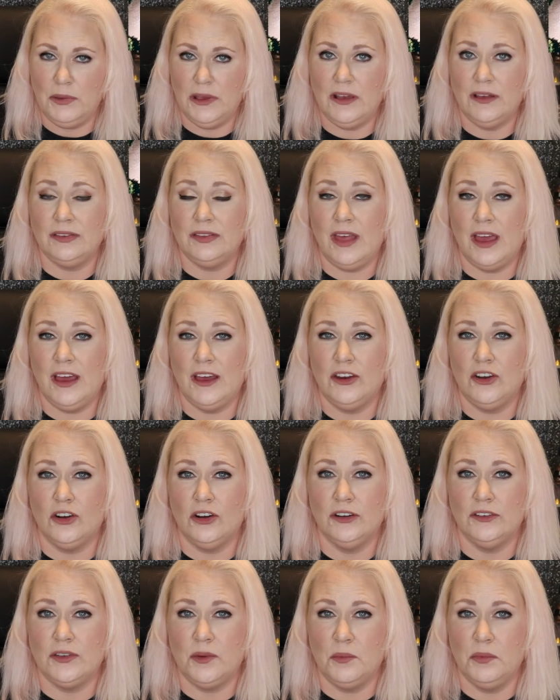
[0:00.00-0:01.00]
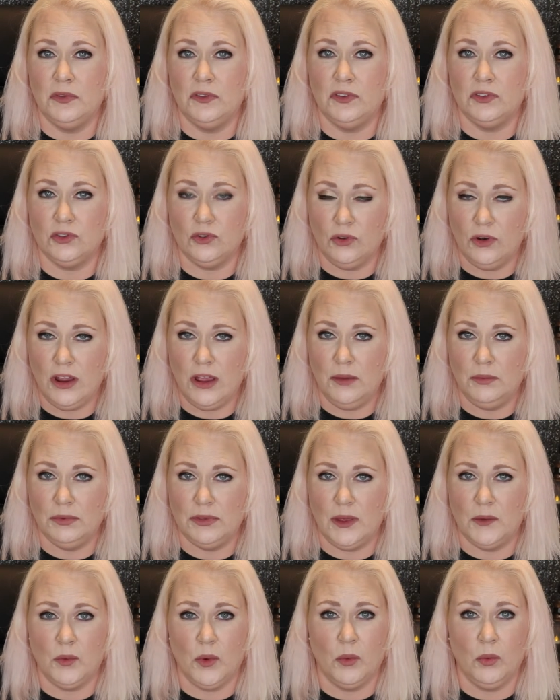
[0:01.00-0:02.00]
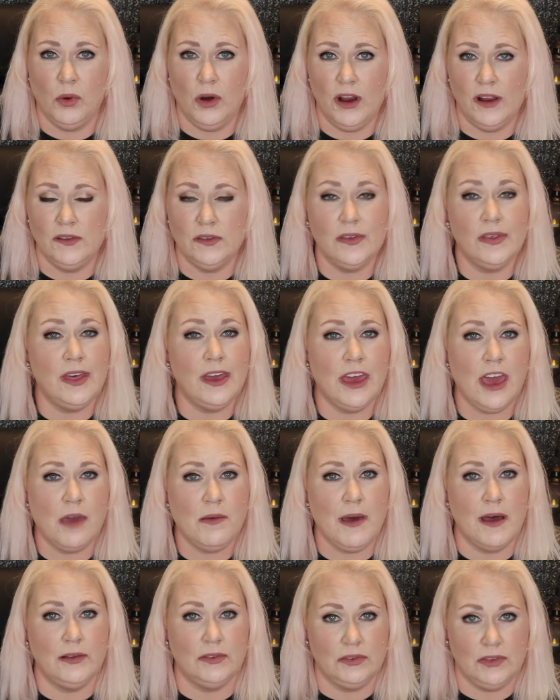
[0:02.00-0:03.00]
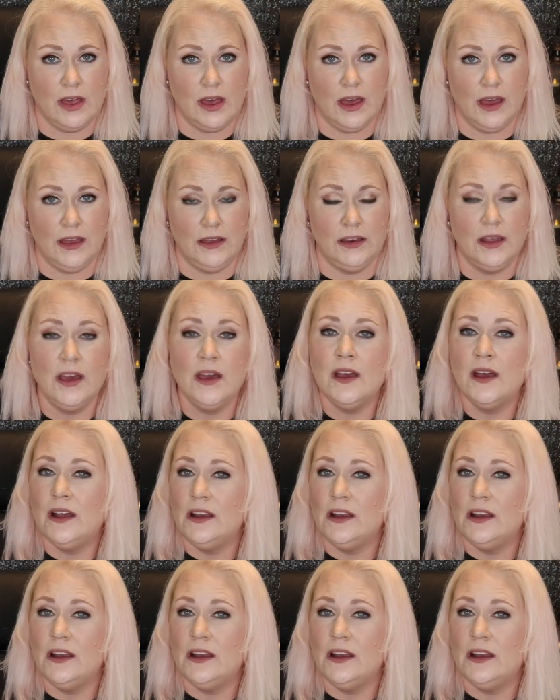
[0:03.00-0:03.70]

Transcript: because they had heard some of the screams and were worried. So they came outside.